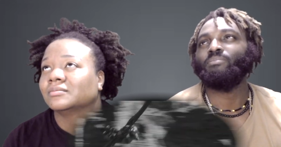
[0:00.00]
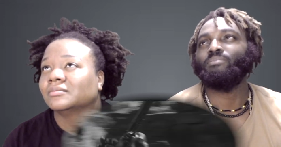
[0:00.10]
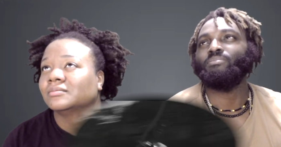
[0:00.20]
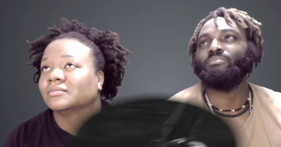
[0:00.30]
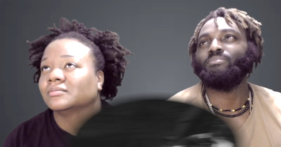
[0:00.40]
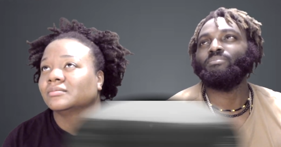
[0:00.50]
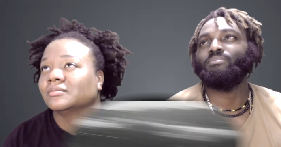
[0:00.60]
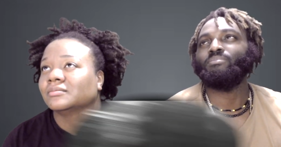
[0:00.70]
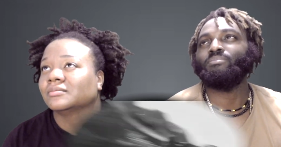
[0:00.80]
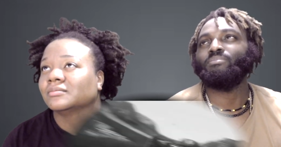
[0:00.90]

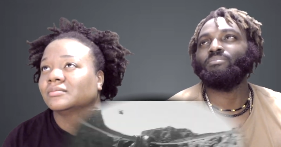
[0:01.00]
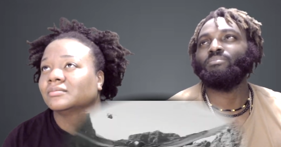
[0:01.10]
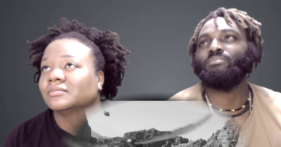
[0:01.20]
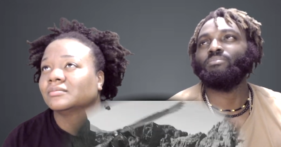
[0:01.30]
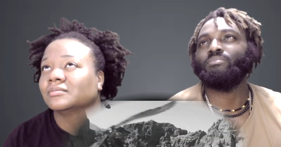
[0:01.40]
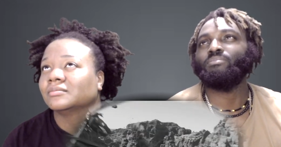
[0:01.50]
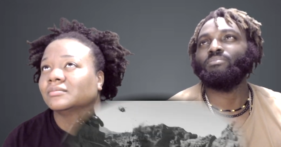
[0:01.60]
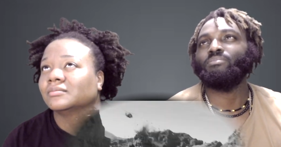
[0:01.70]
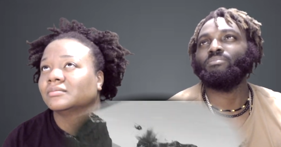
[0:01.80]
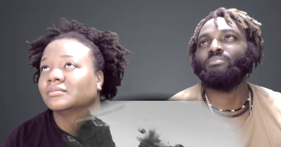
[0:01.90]

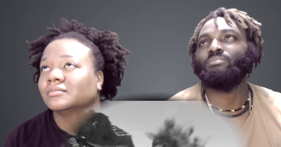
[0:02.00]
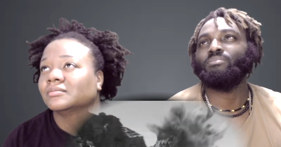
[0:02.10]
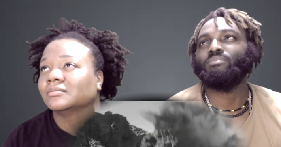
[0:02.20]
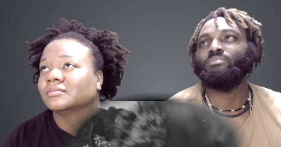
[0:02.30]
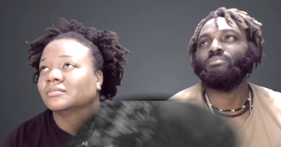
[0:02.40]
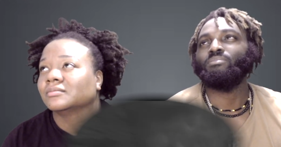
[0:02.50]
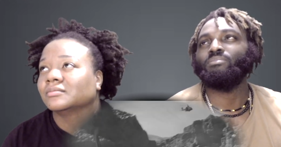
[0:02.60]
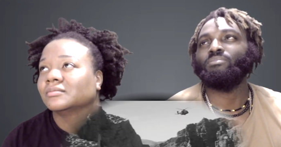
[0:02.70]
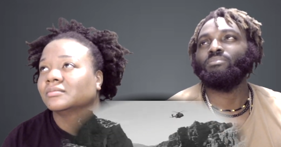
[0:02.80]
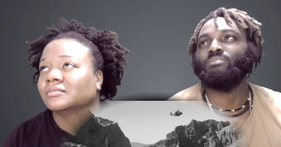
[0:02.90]

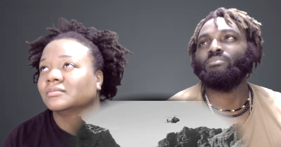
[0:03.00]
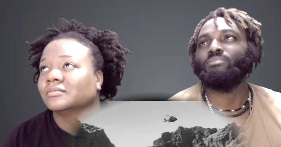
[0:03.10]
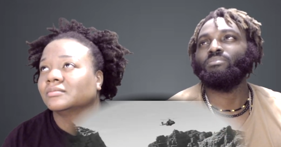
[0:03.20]
[no speech]